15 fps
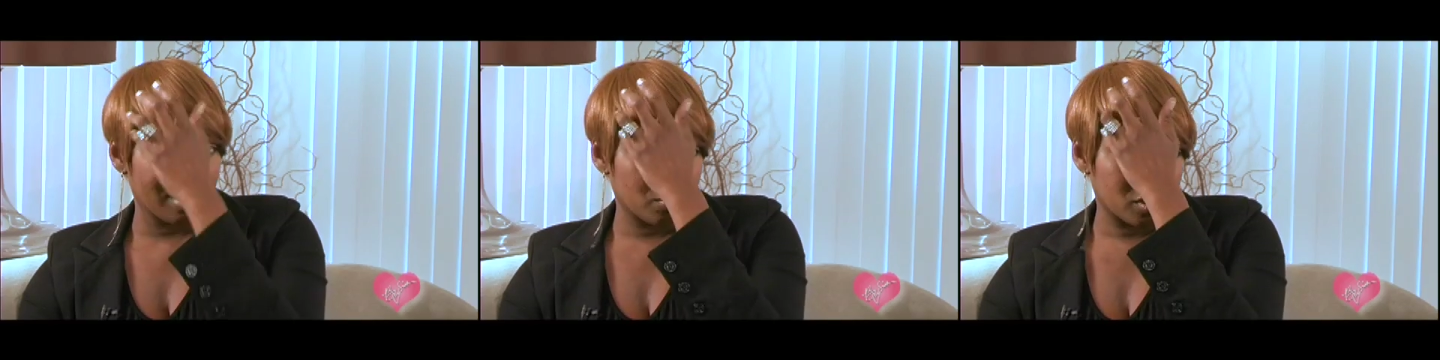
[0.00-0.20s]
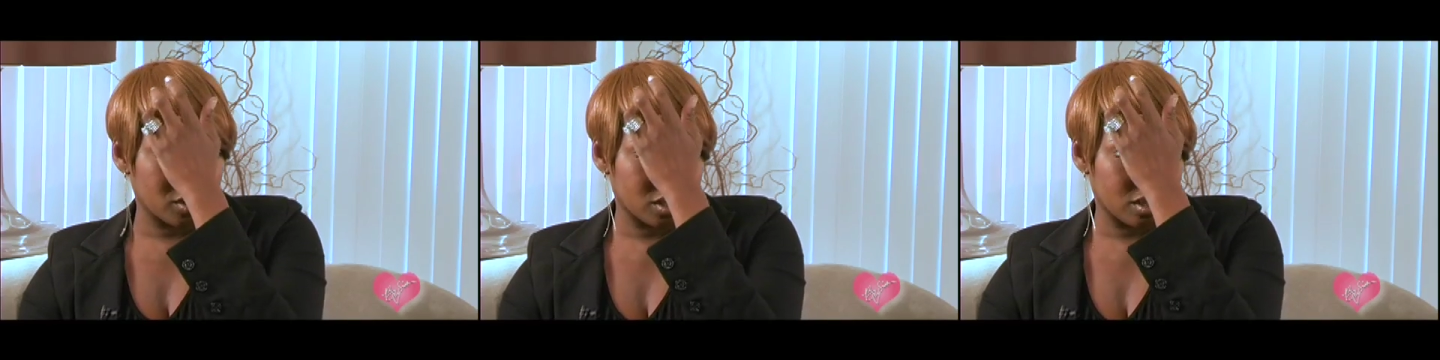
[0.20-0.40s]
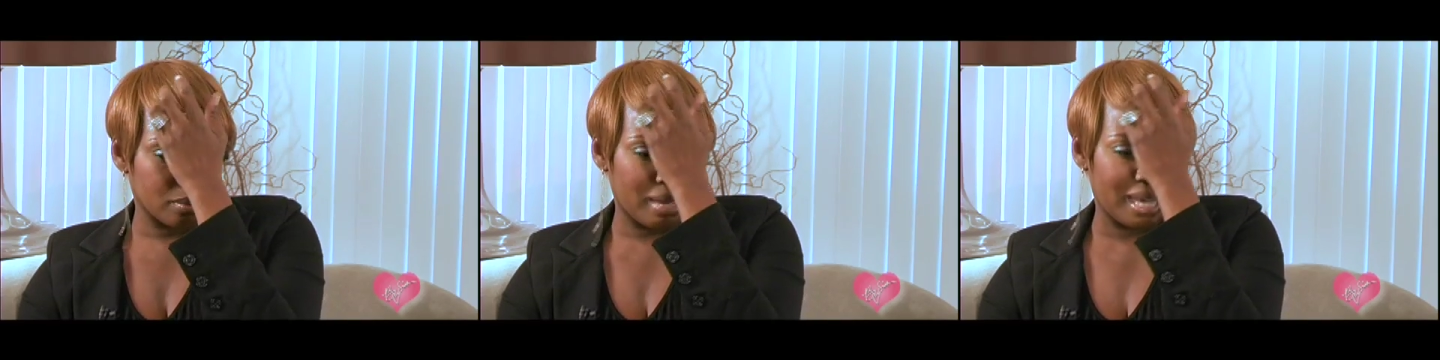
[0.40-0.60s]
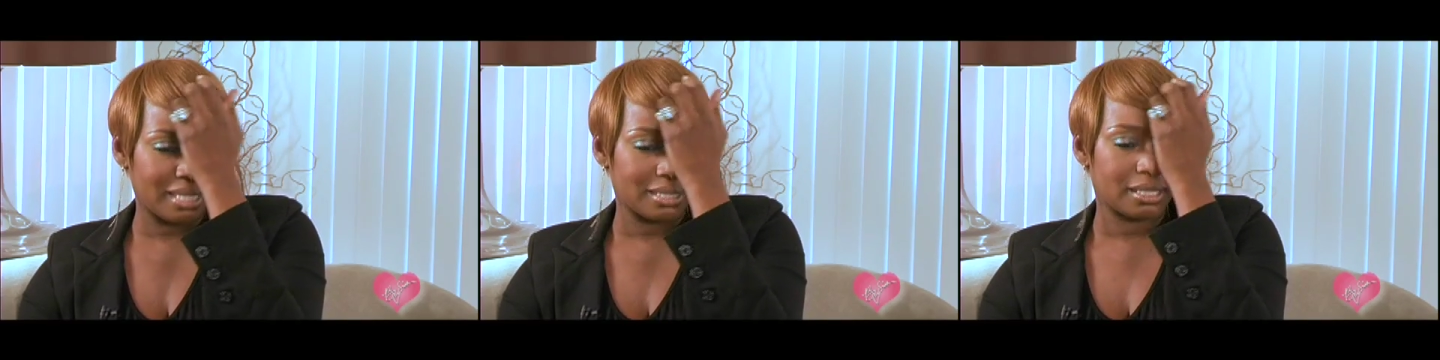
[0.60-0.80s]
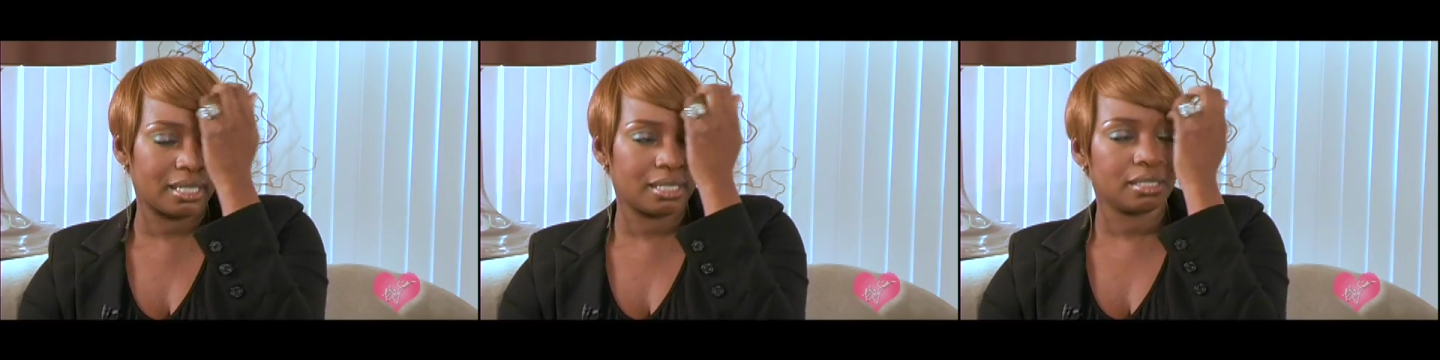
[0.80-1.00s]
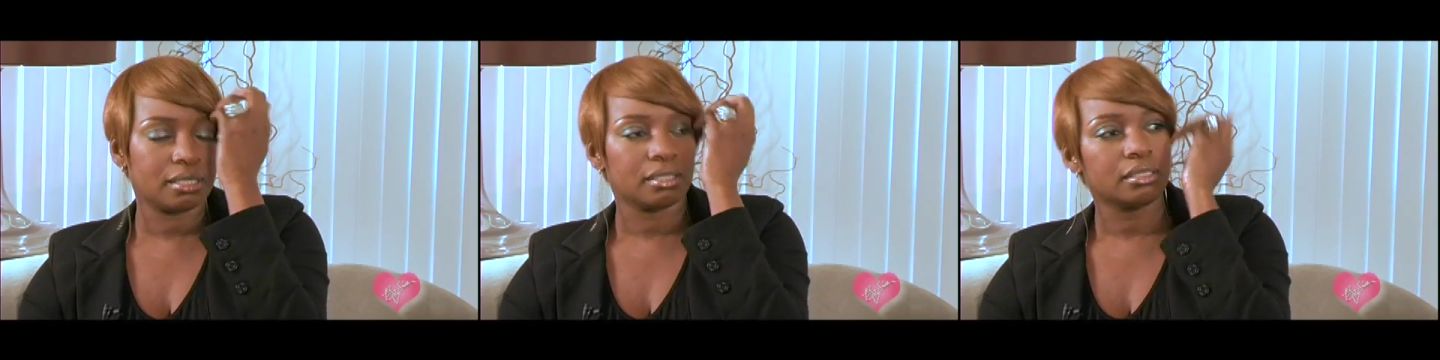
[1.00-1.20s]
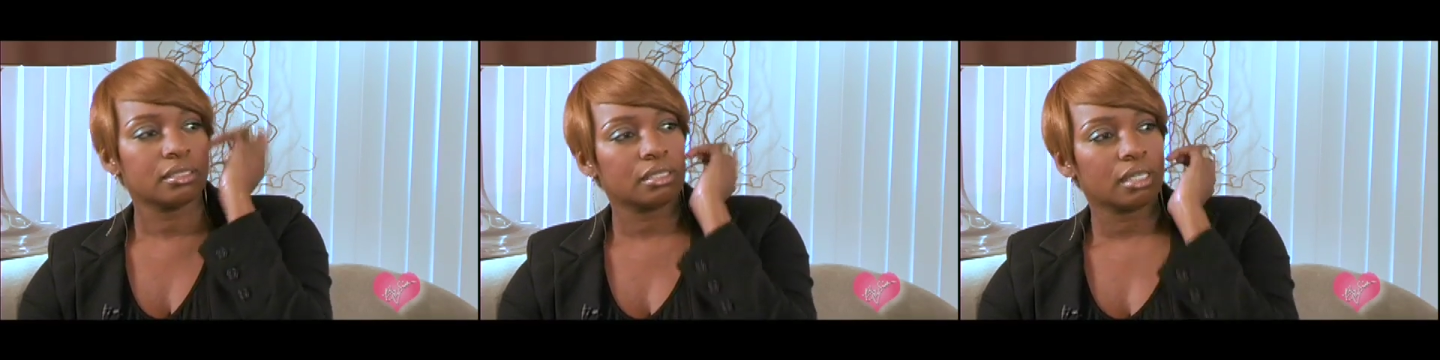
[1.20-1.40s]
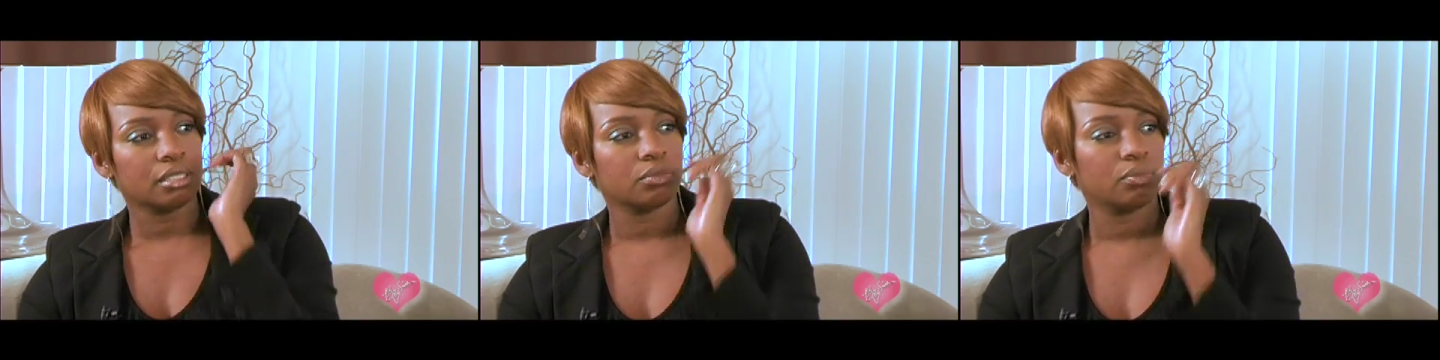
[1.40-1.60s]
which is amazing,
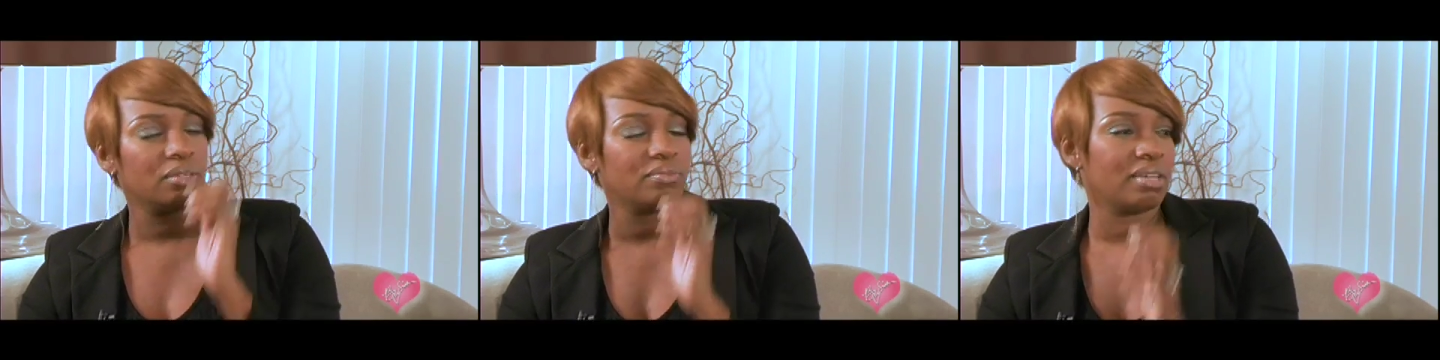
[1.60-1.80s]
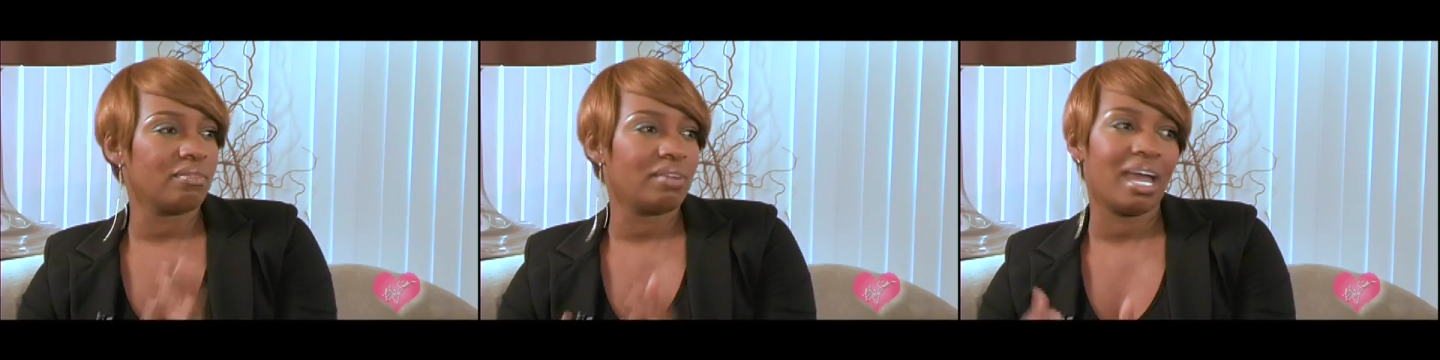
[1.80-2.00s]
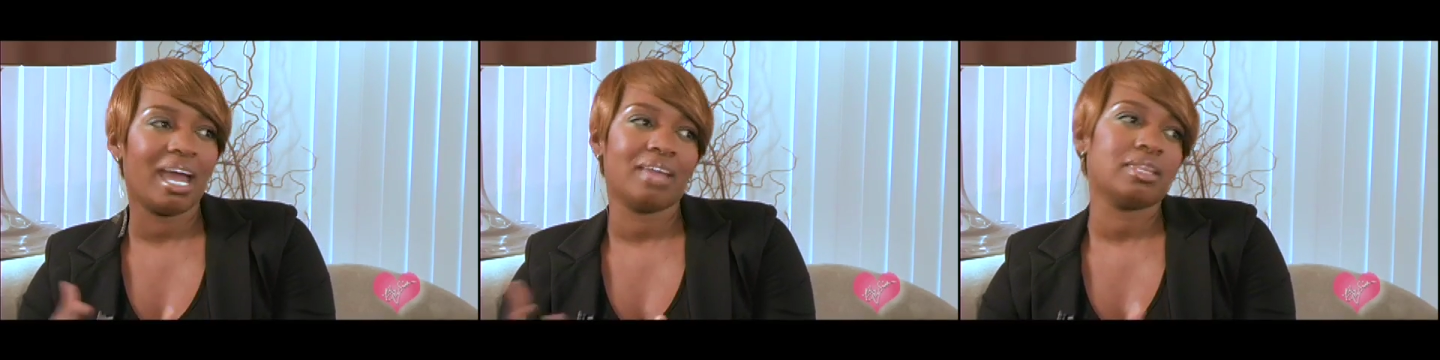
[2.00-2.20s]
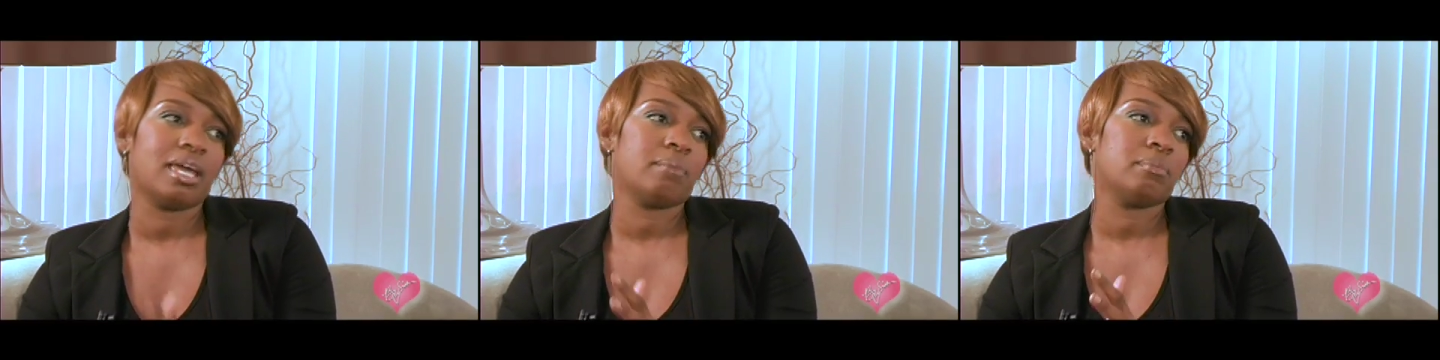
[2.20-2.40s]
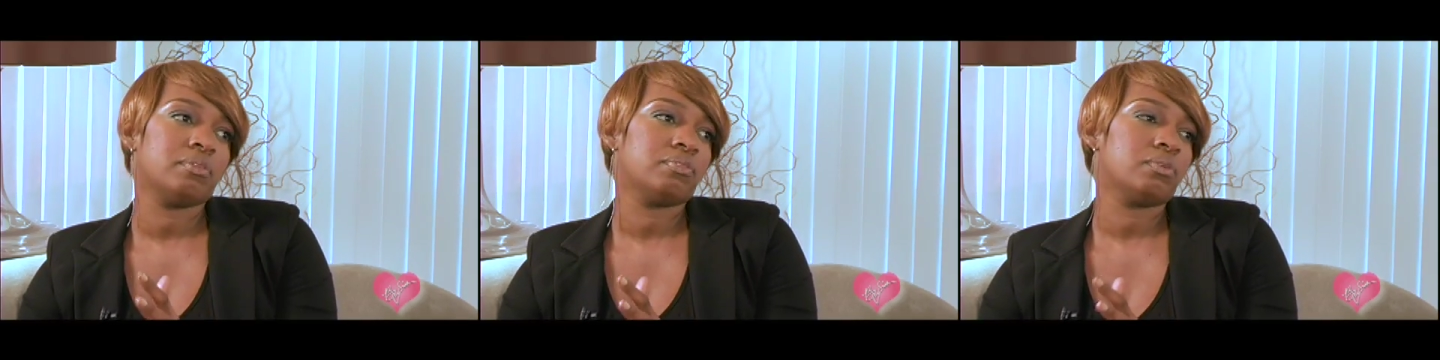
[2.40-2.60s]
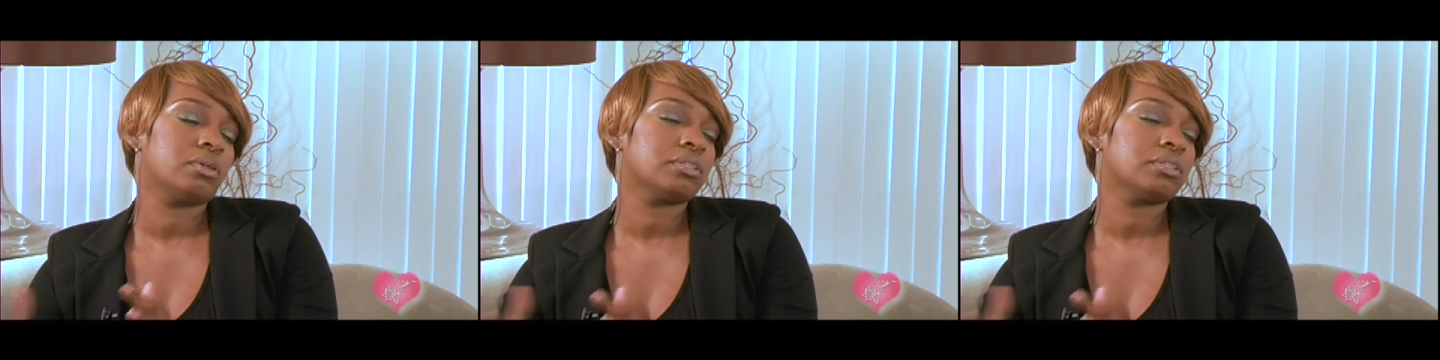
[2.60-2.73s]
because we've never had that before.